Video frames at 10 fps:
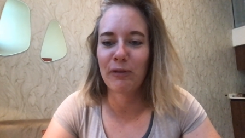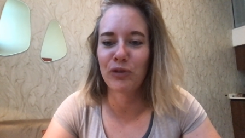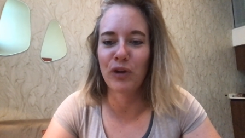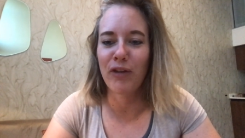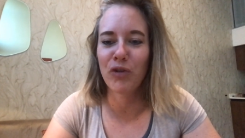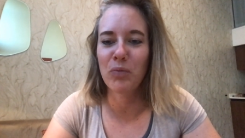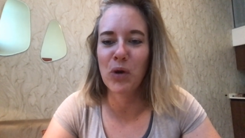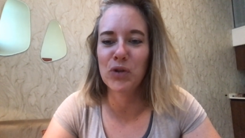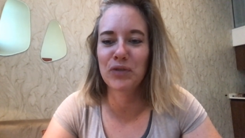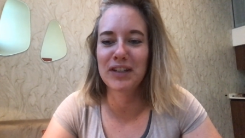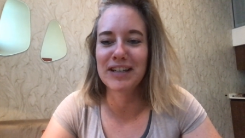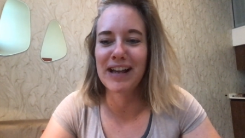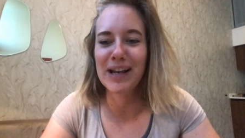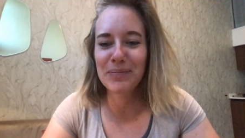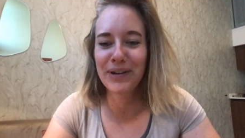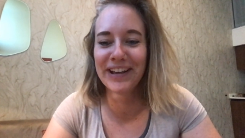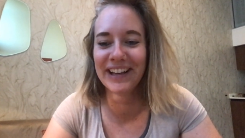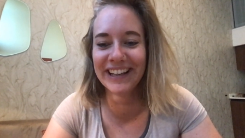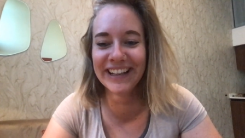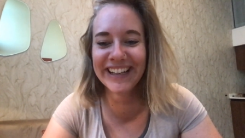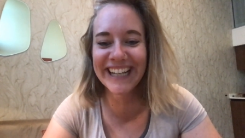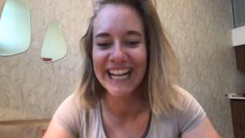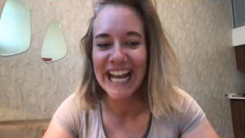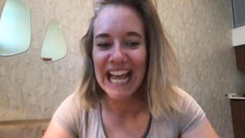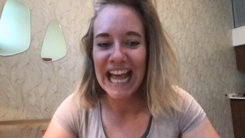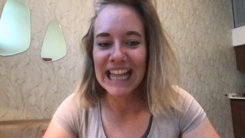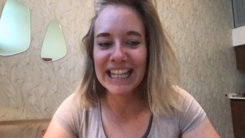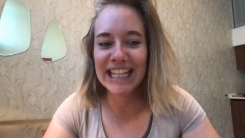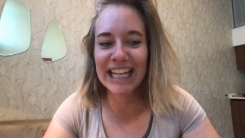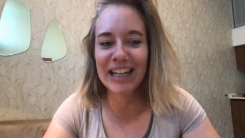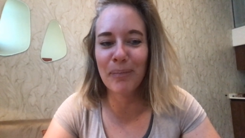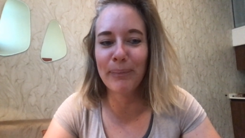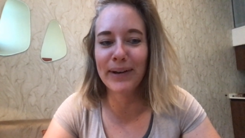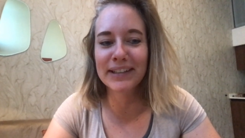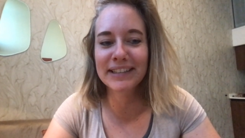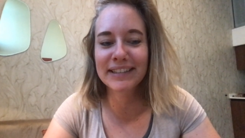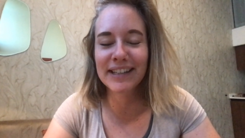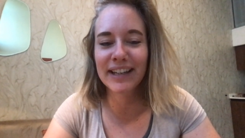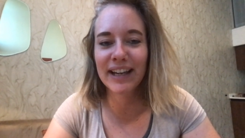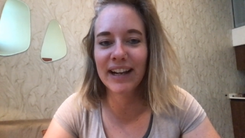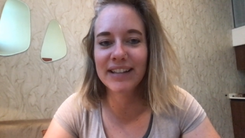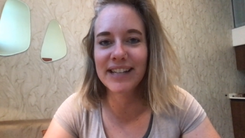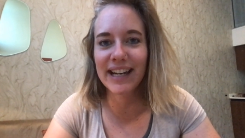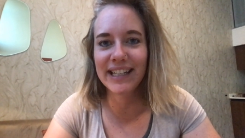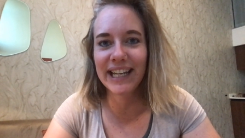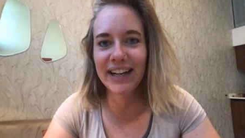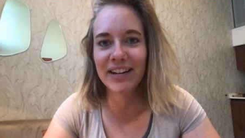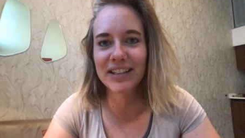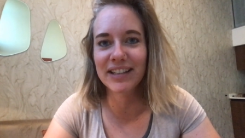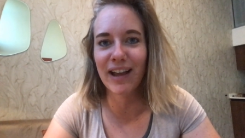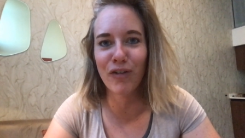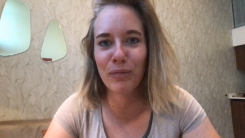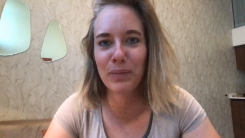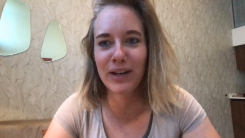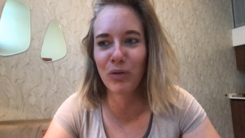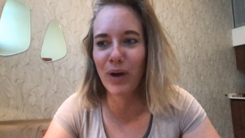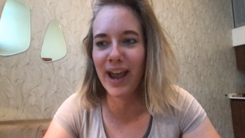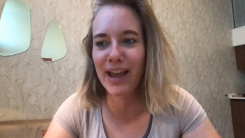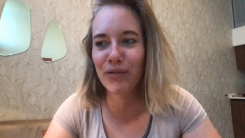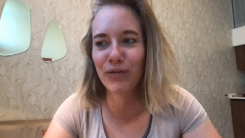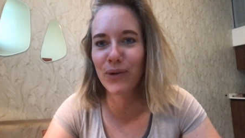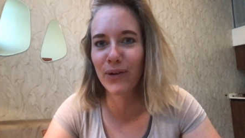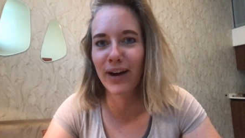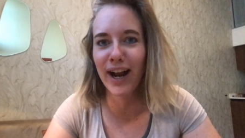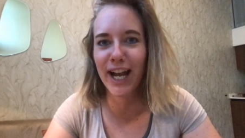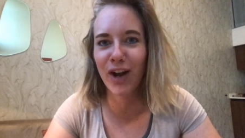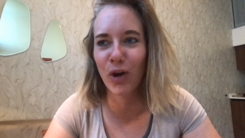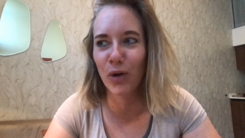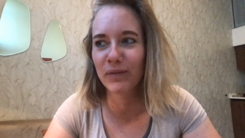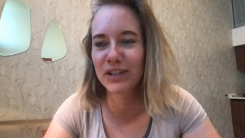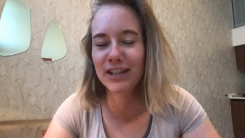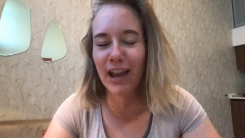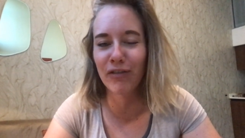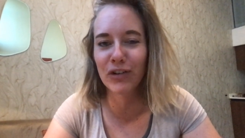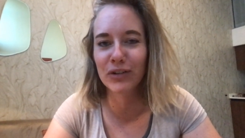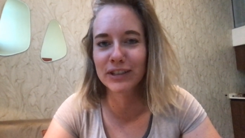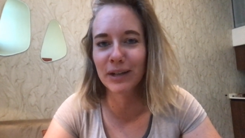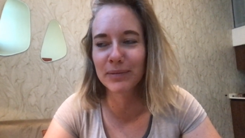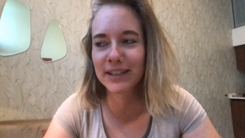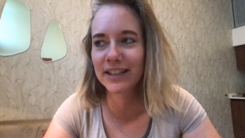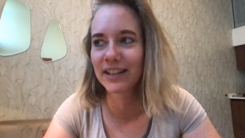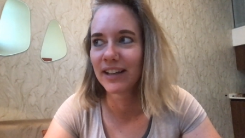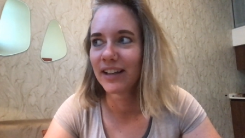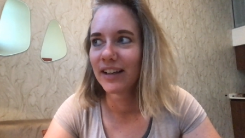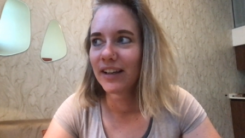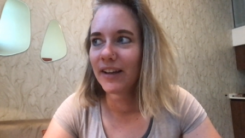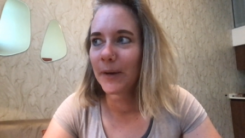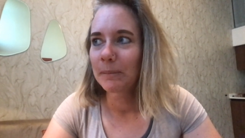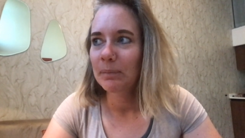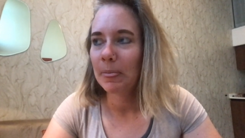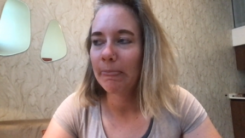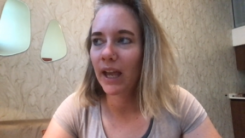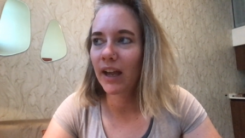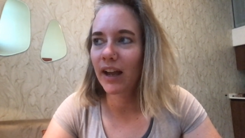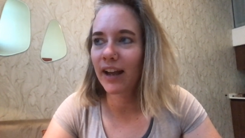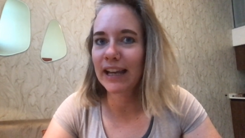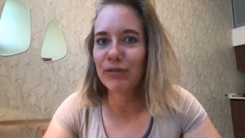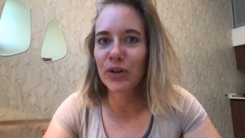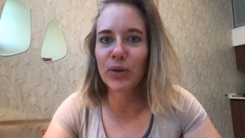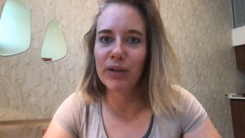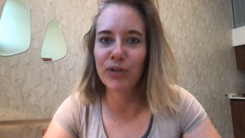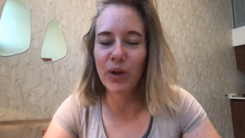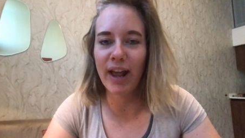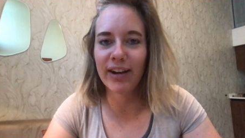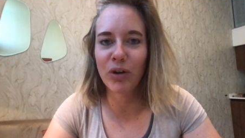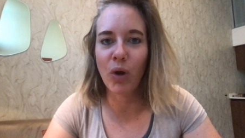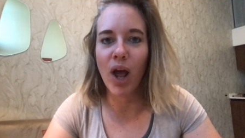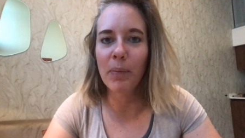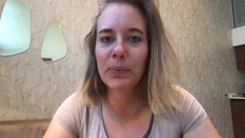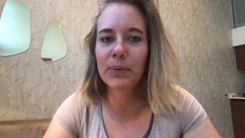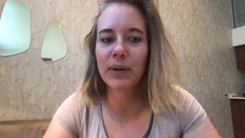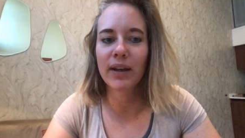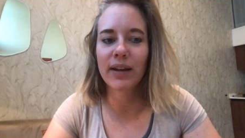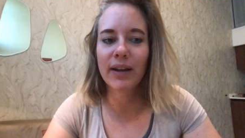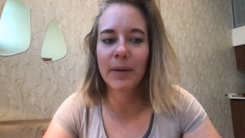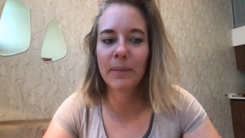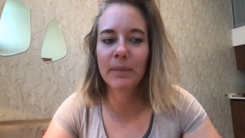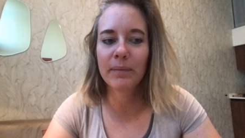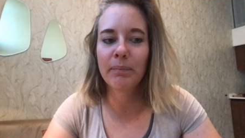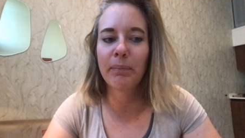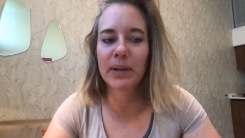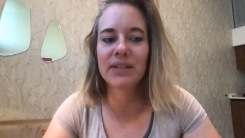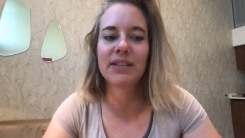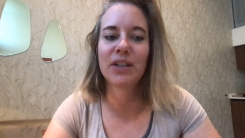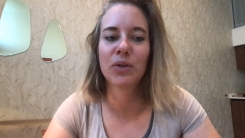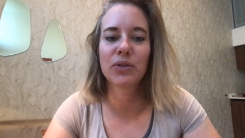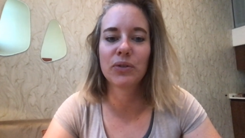travel most of the time, I think in the past 10 years I've been away for, I don't know, 7 or something, if you add it all up, but still, to